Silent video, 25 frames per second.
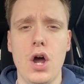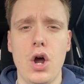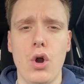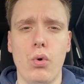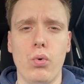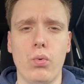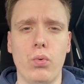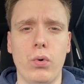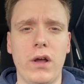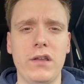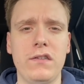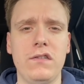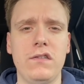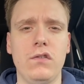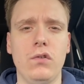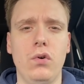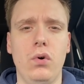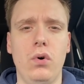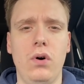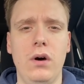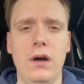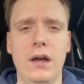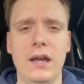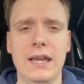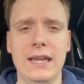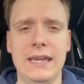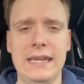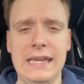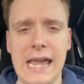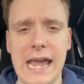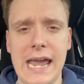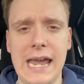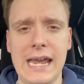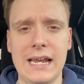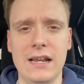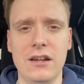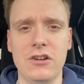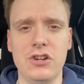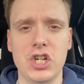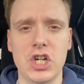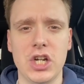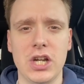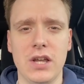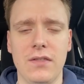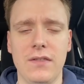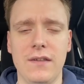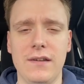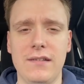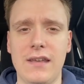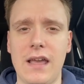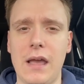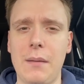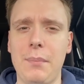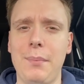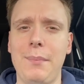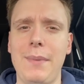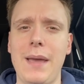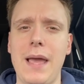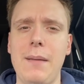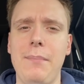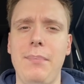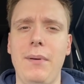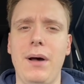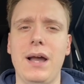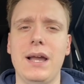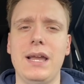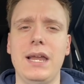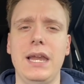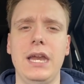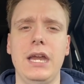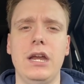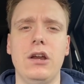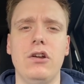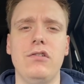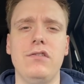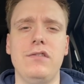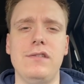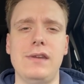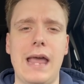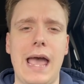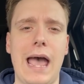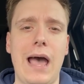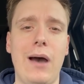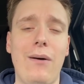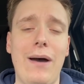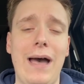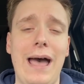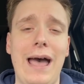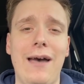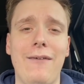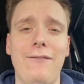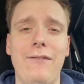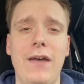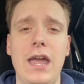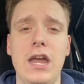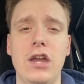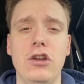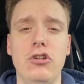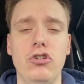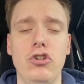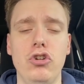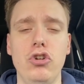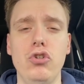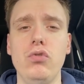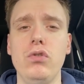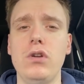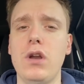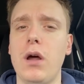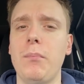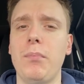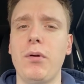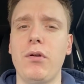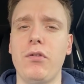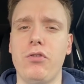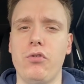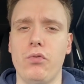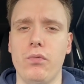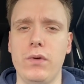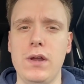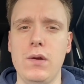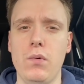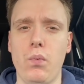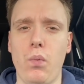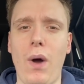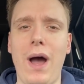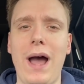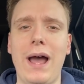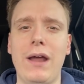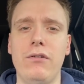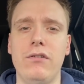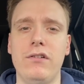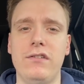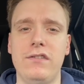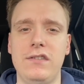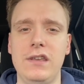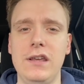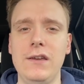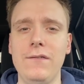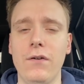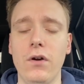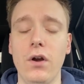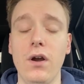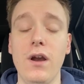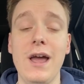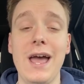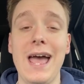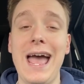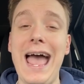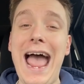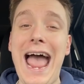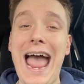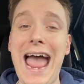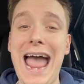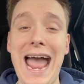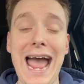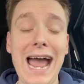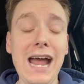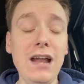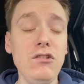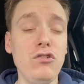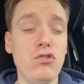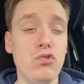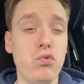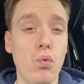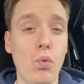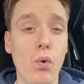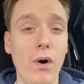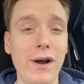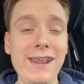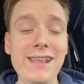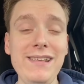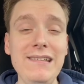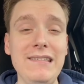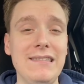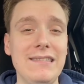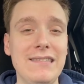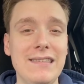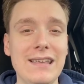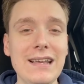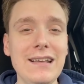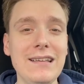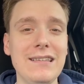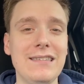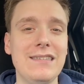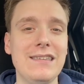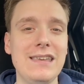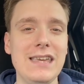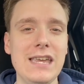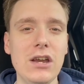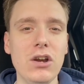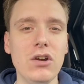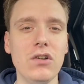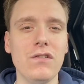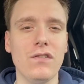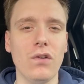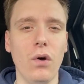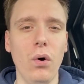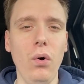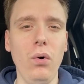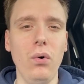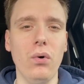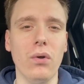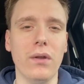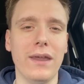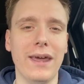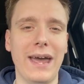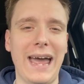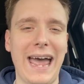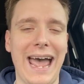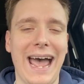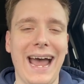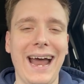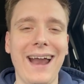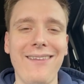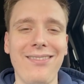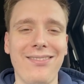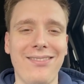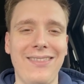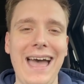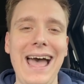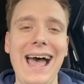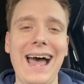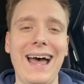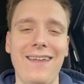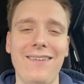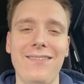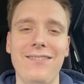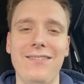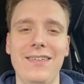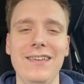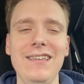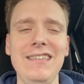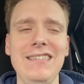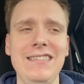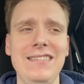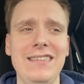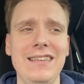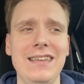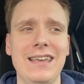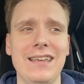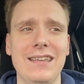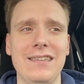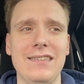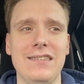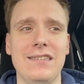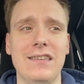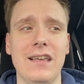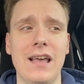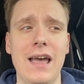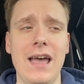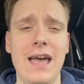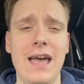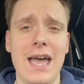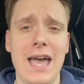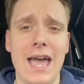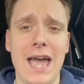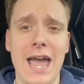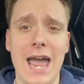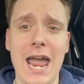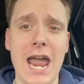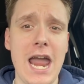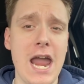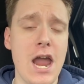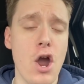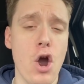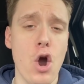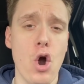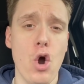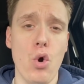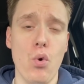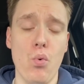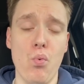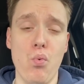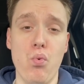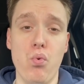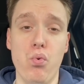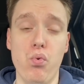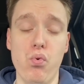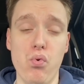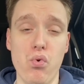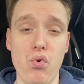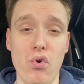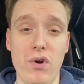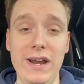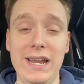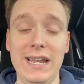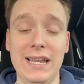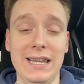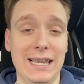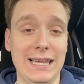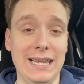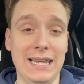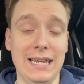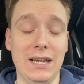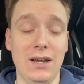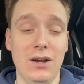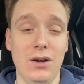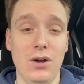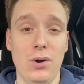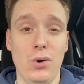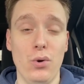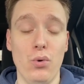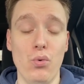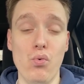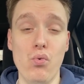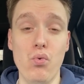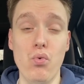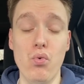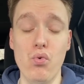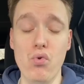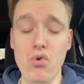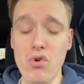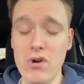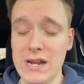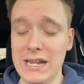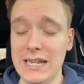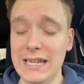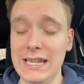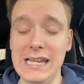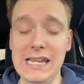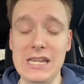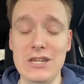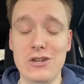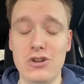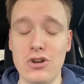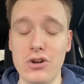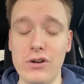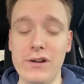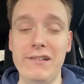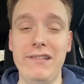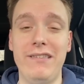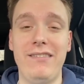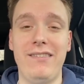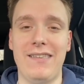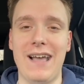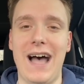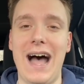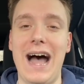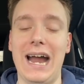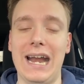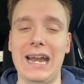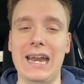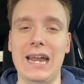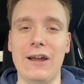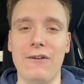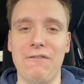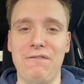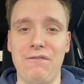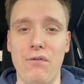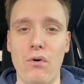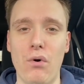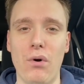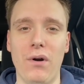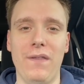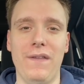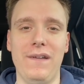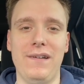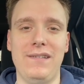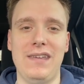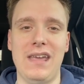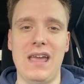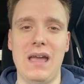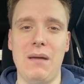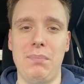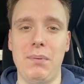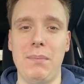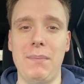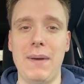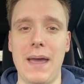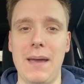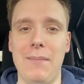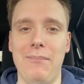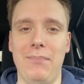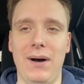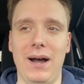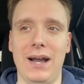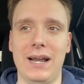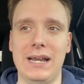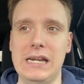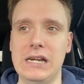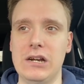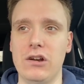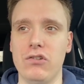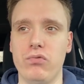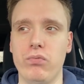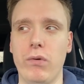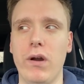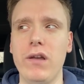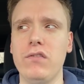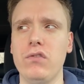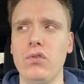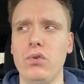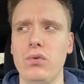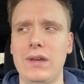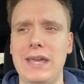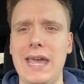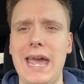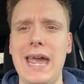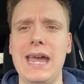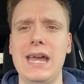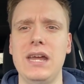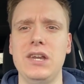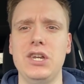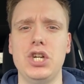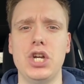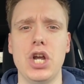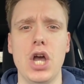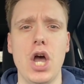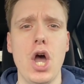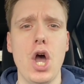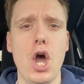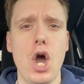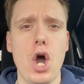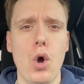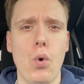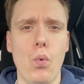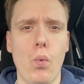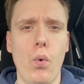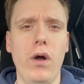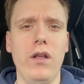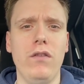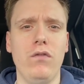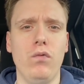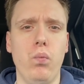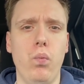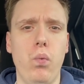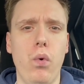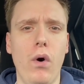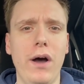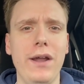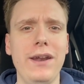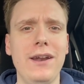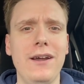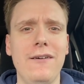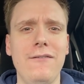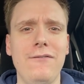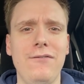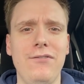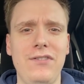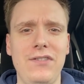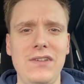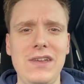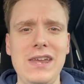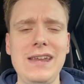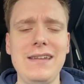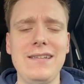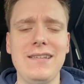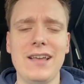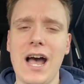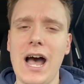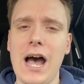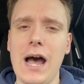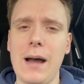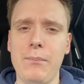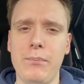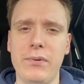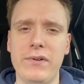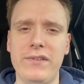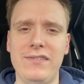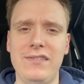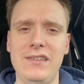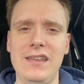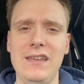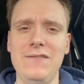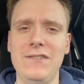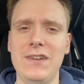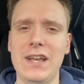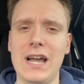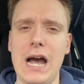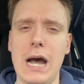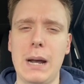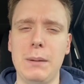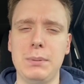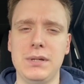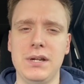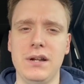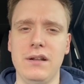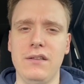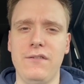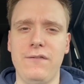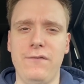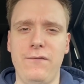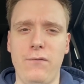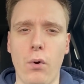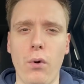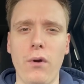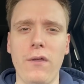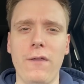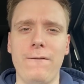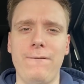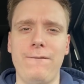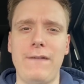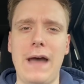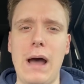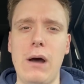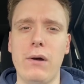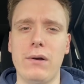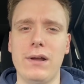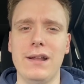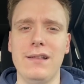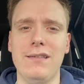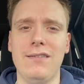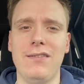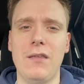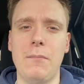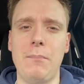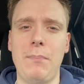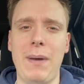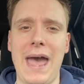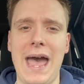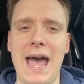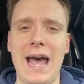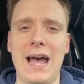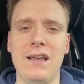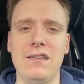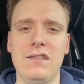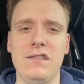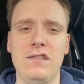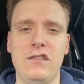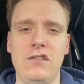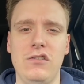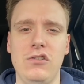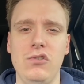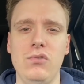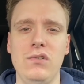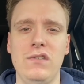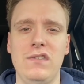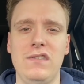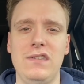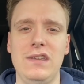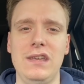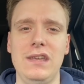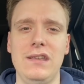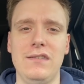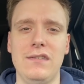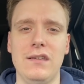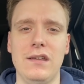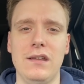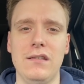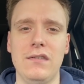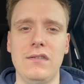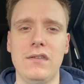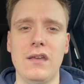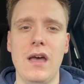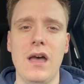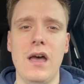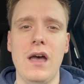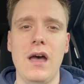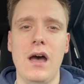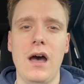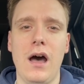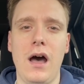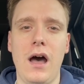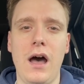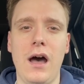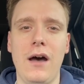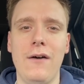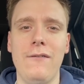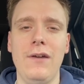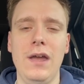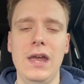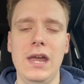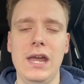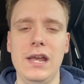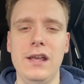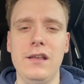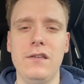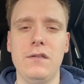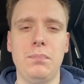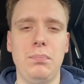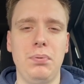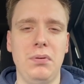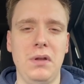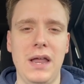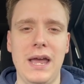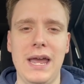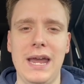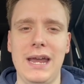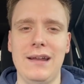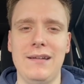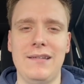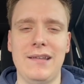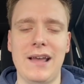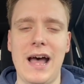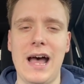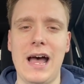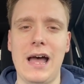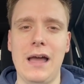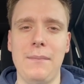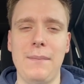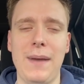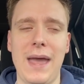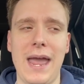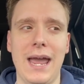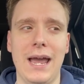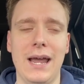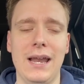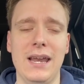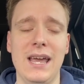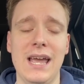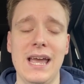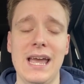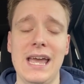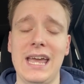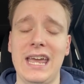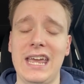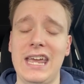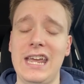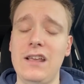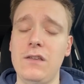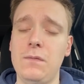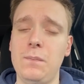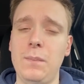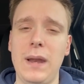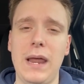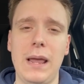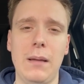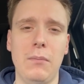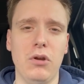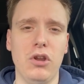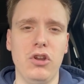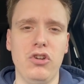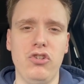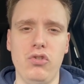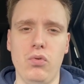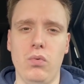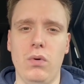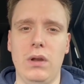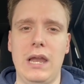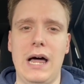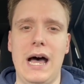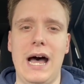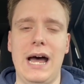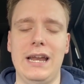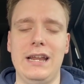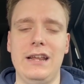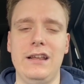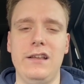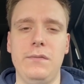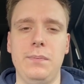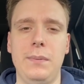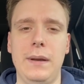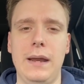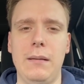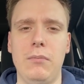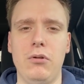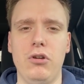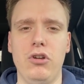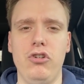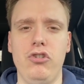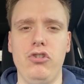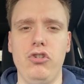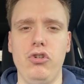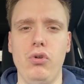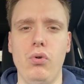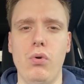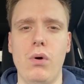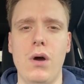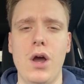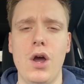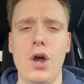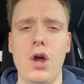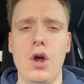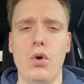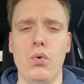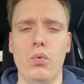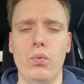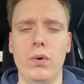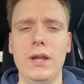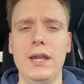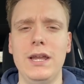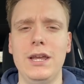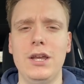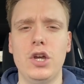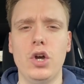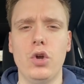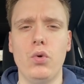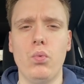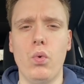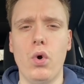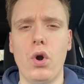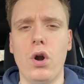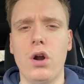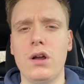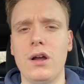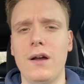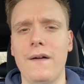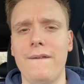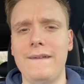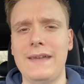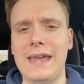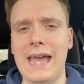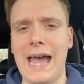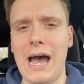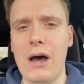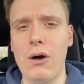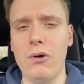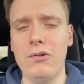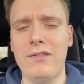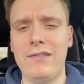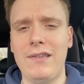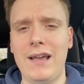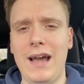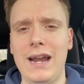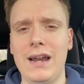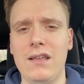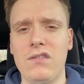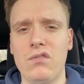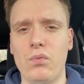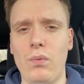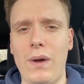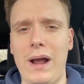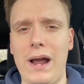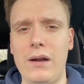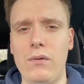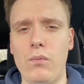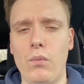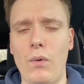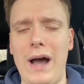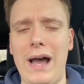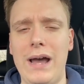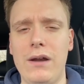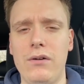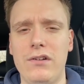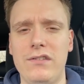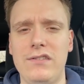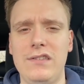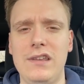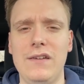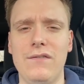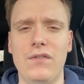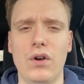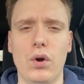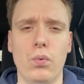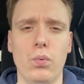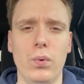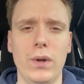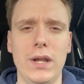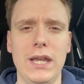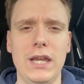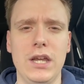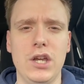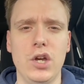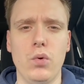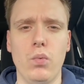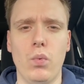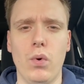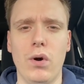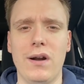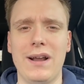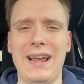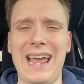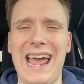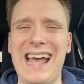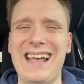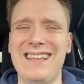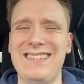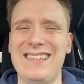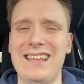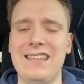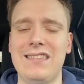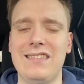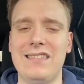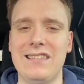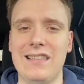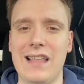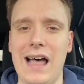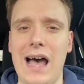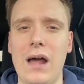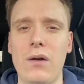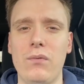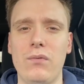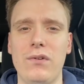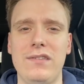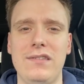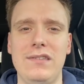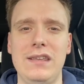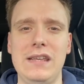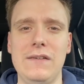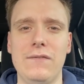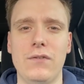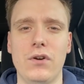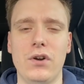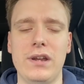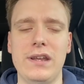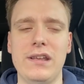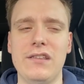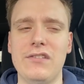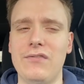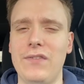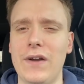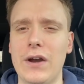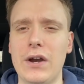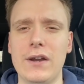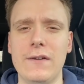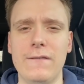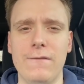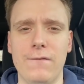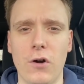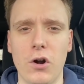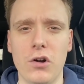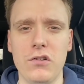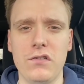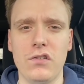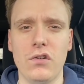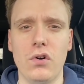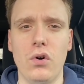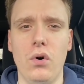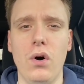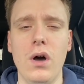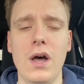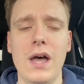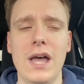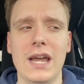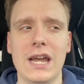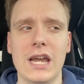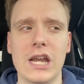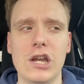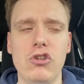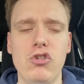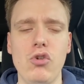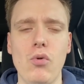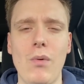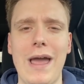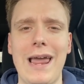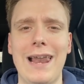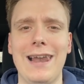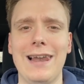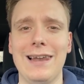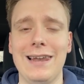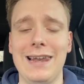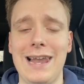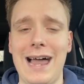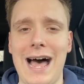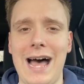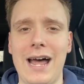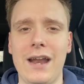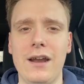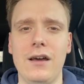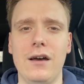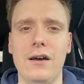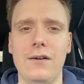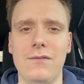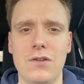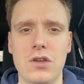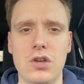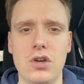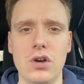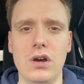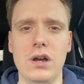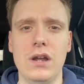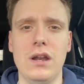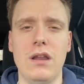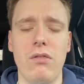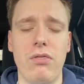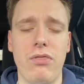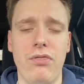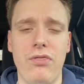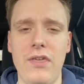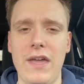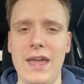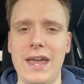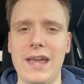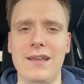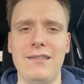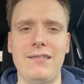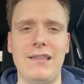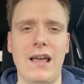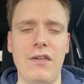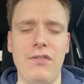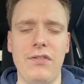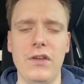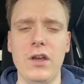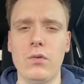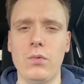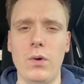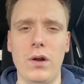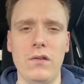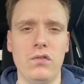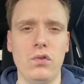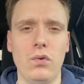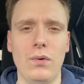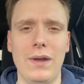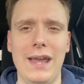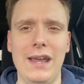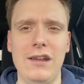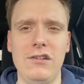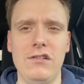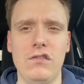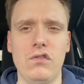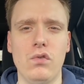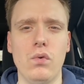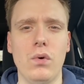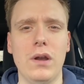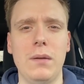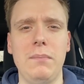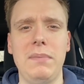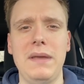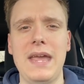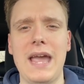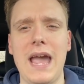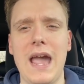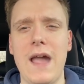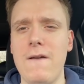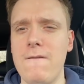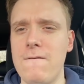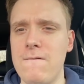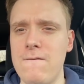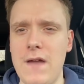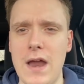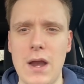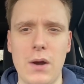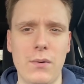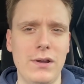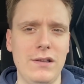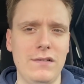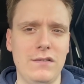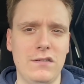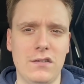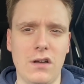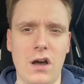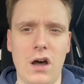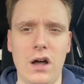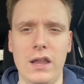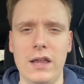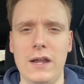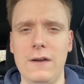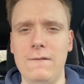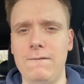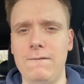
Russell Gage. The Tampa Bay Buccaneers now have a new number three wide receiver at 26 years old. At that, this is a really, really good signing for the Tampa Bay Buccaneers. Russell Gage was one of the top receiving options for the Falcons the past two seasons of his playing time, and he's been able to do a lot. He's been able to do really good work on the outside as a wide receiver, really good work as a slot receiver. He's very versatile, can do a lot of good things. I think Russell Gage is going to be a very solid,